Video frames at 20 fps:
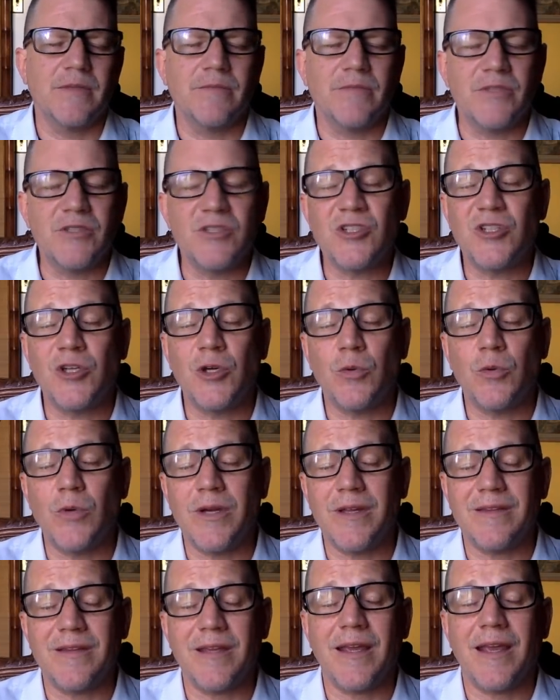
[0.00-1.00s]
But you know
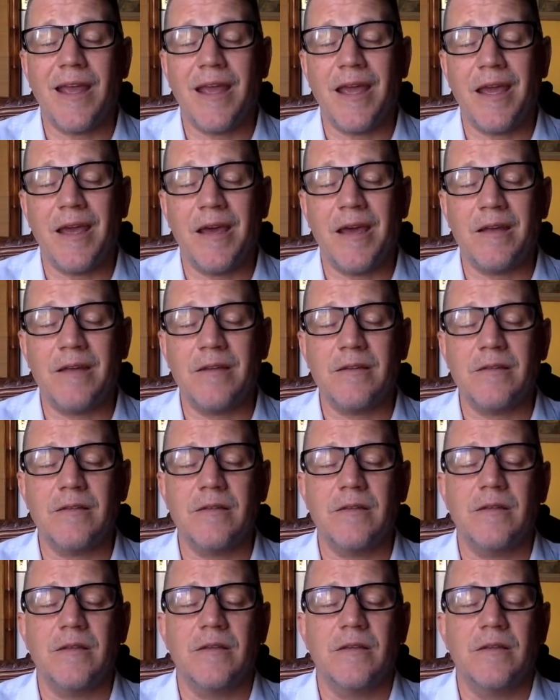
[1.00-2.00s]
what? They can.
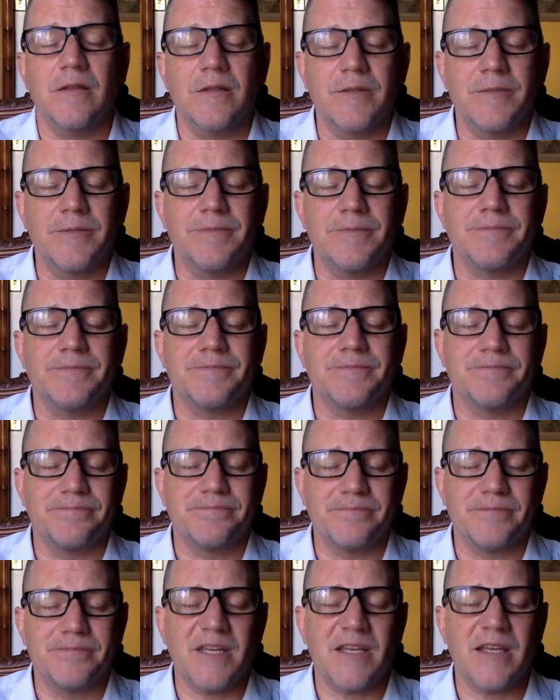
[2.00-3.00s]

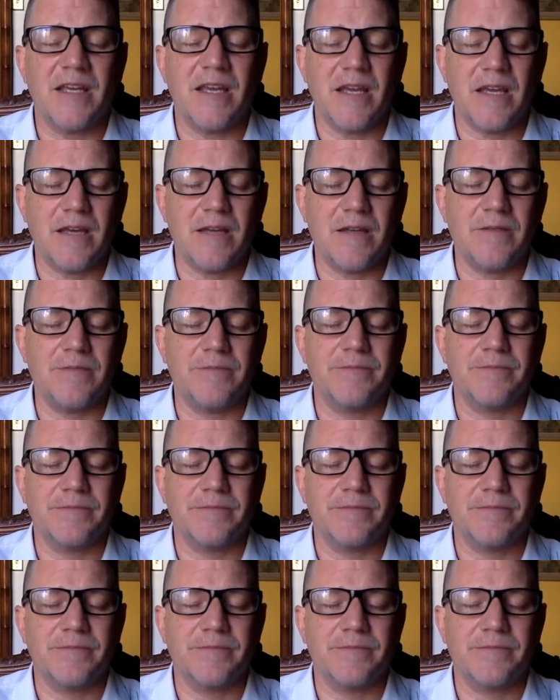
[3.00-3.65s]
They can.